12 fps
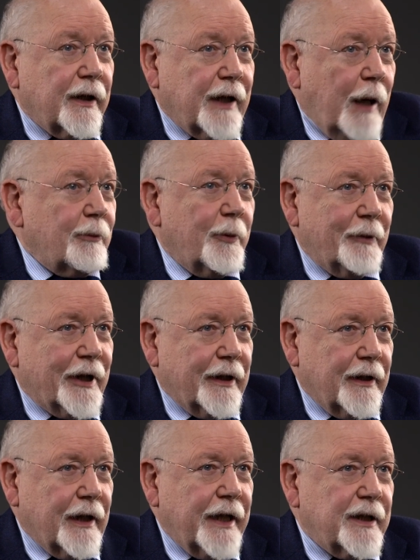Cameramen
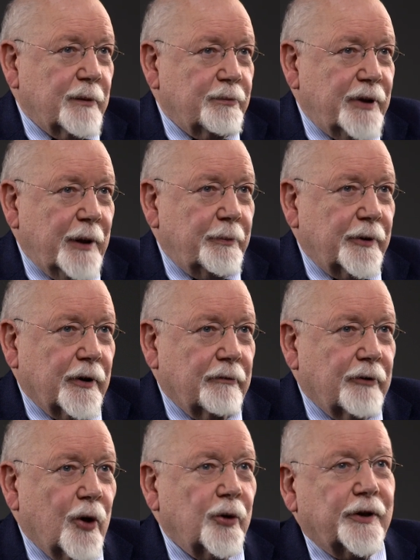and lighting people
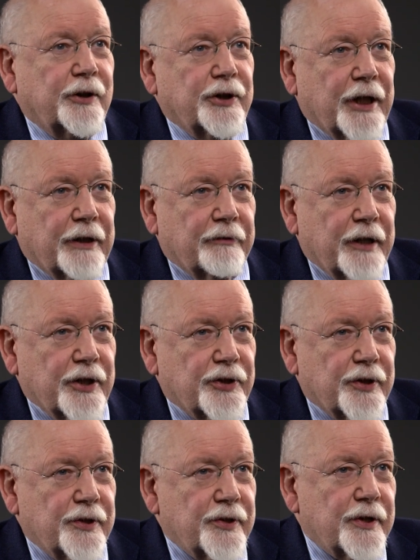of older
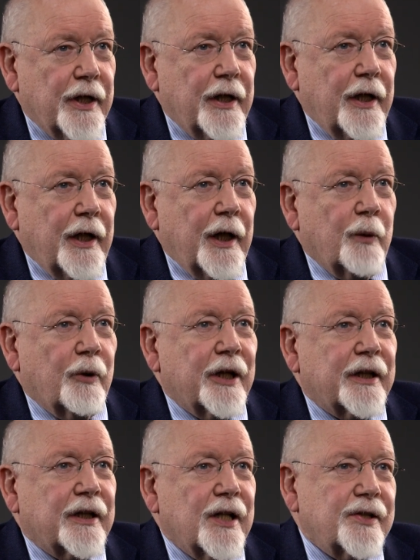generations were
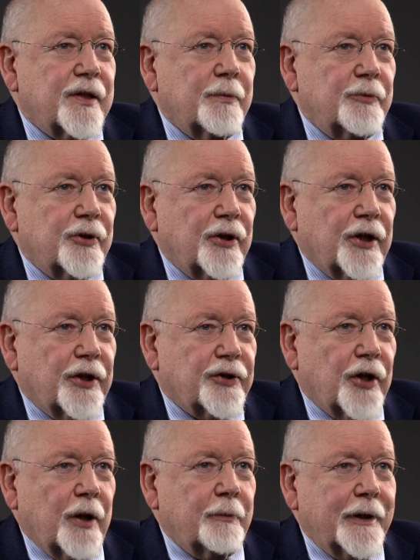accustomed to
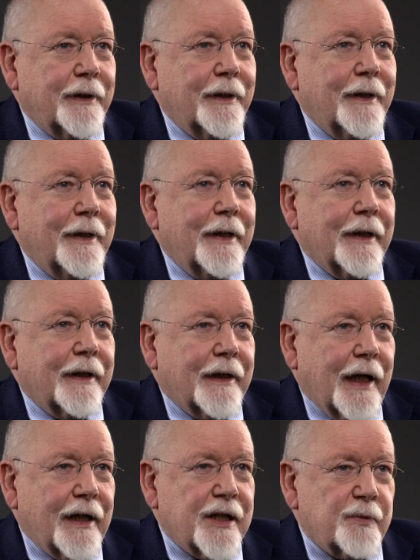determine
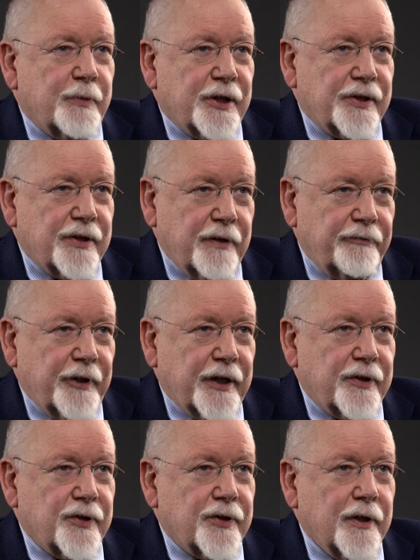color
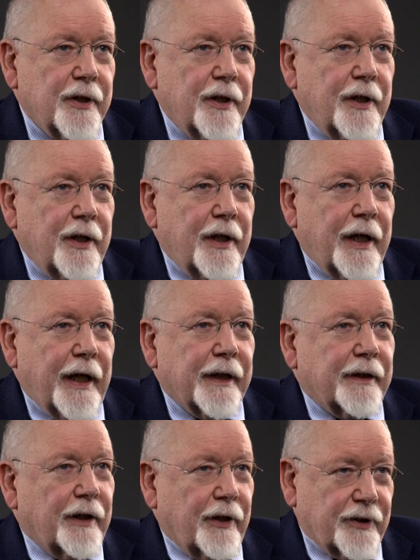specifics
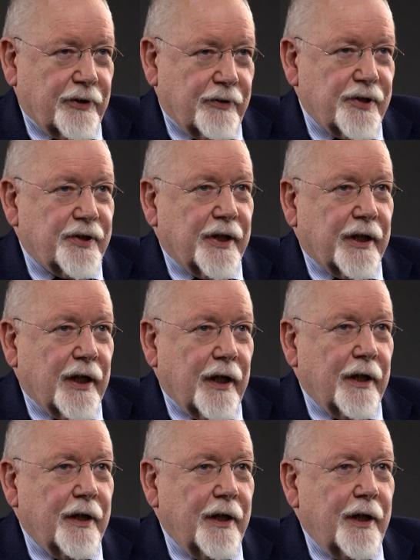and
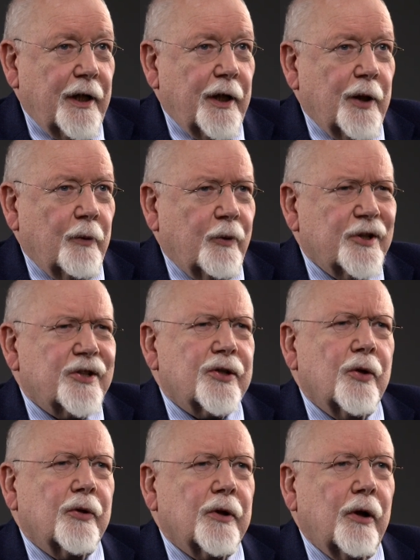characteristica with
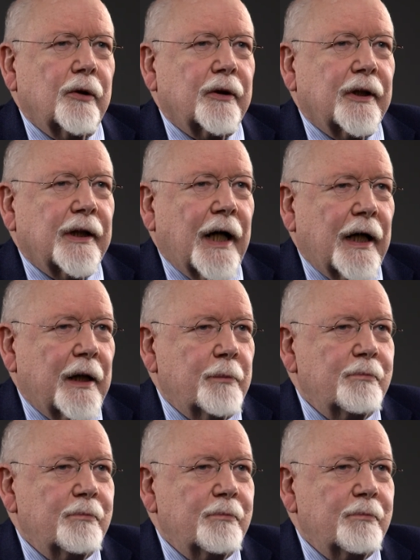so-called color